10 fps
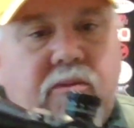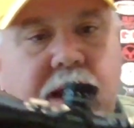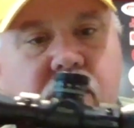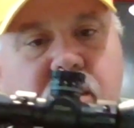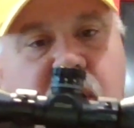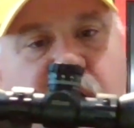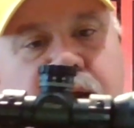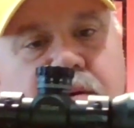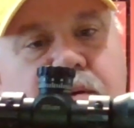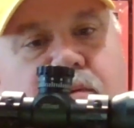reticle on
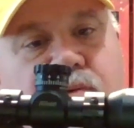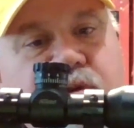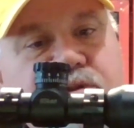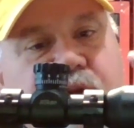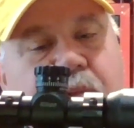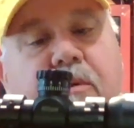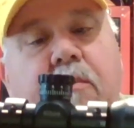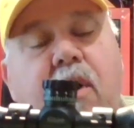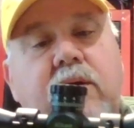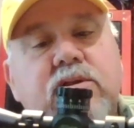it with just a couple
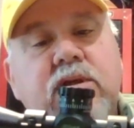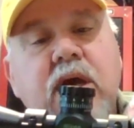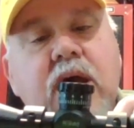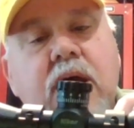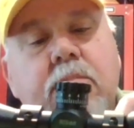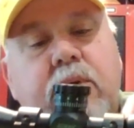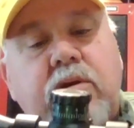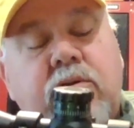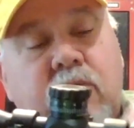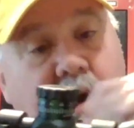marks. But
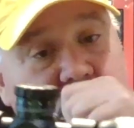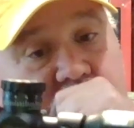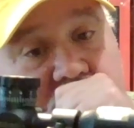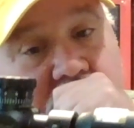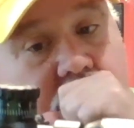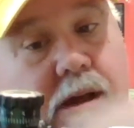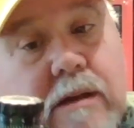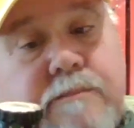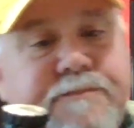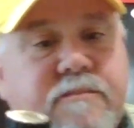the turrets
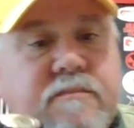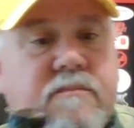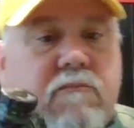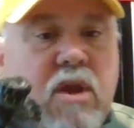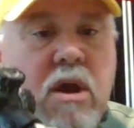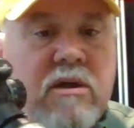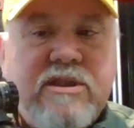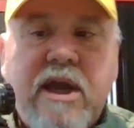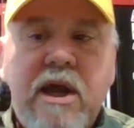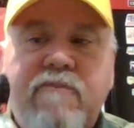are
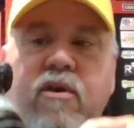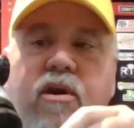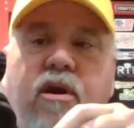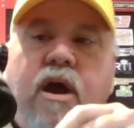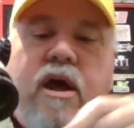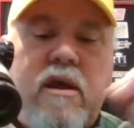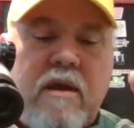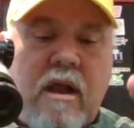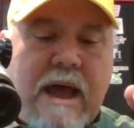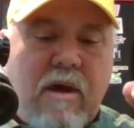set up for
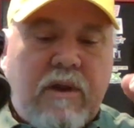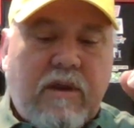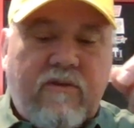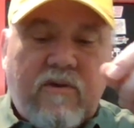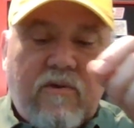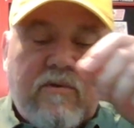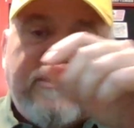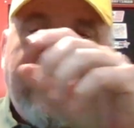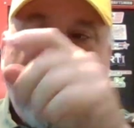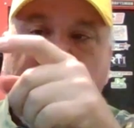allow you to
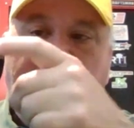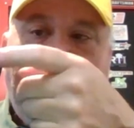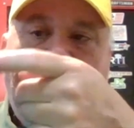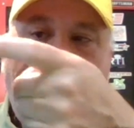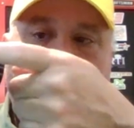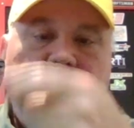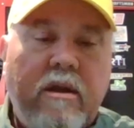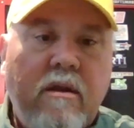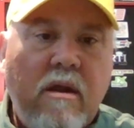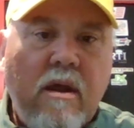zero it at 100.
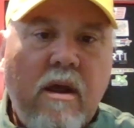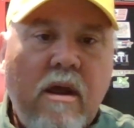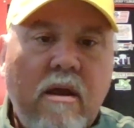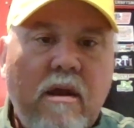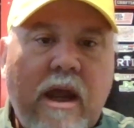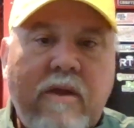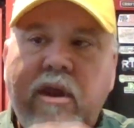And